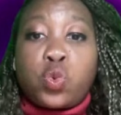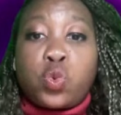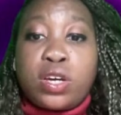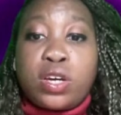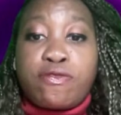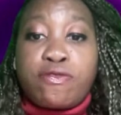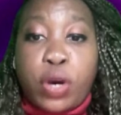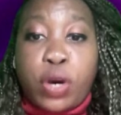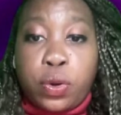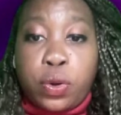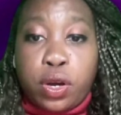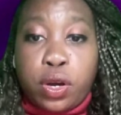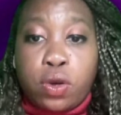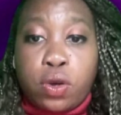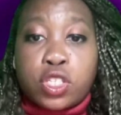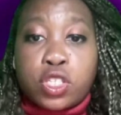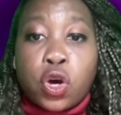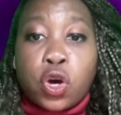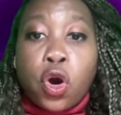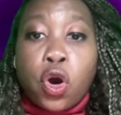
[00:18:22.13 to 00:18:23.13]
tweak
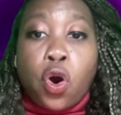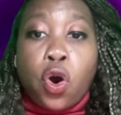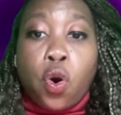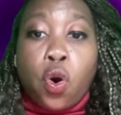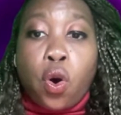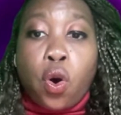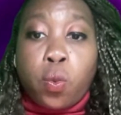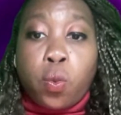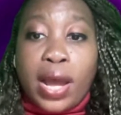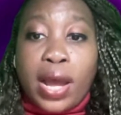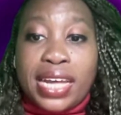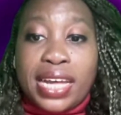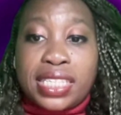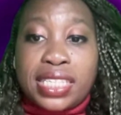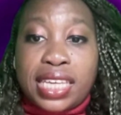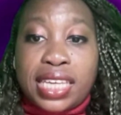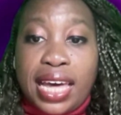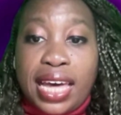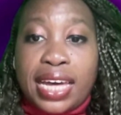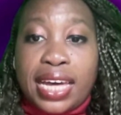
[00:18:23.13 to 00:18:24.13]
photos, or write
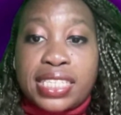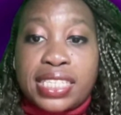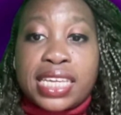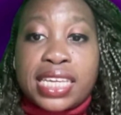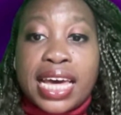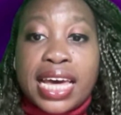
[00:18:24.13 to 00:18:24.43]
text.